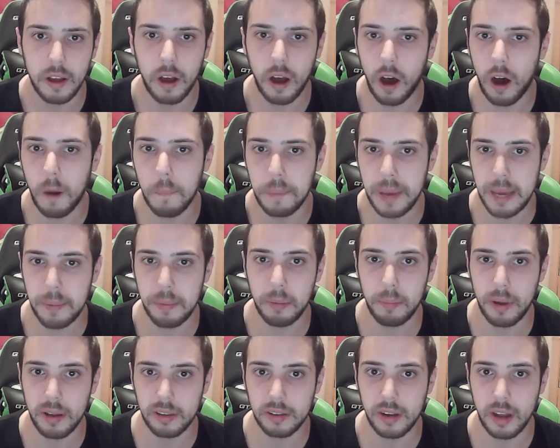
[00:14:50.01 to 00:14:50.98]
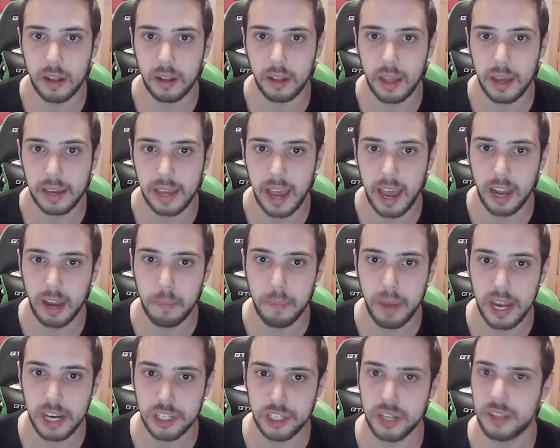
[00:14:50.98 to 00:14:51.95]
oh, people must not like
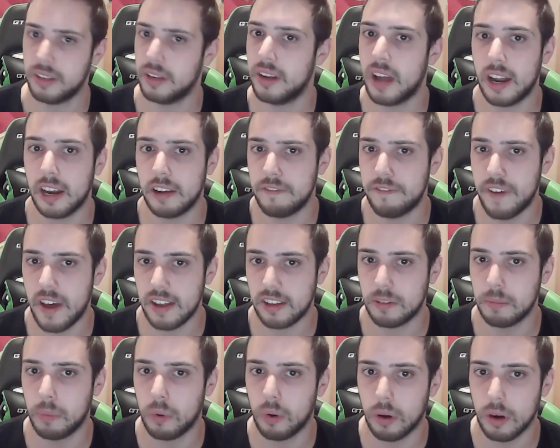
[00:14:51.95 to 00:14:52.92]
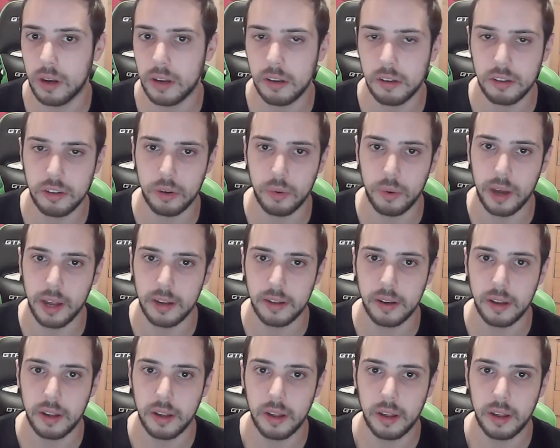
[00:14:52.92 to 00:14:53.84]
animations and not invest more into it.